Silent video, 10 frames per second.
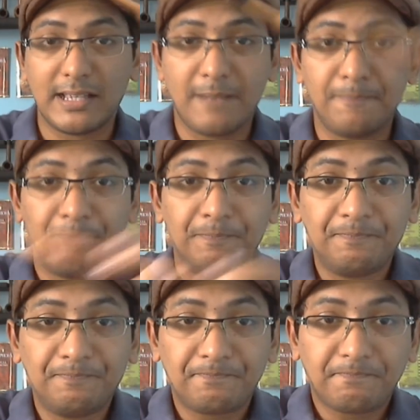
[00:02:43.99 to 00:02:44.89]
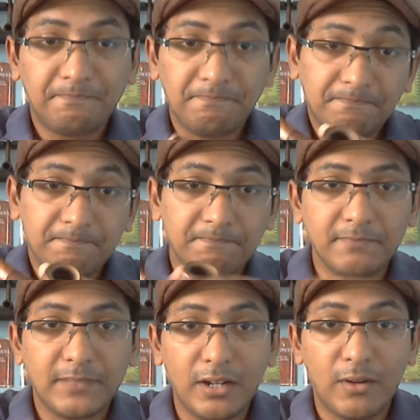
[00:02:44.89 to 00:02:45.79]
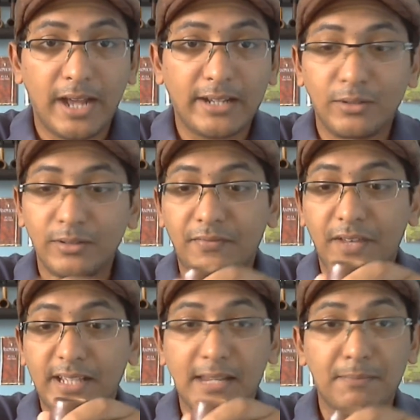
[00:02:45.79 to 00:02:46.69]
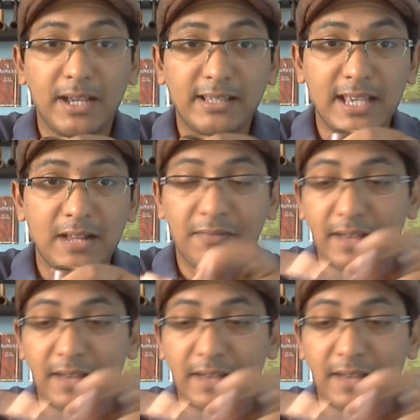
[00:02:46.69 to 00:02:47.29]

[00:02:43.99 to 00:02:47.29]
I couldn't fix it myself,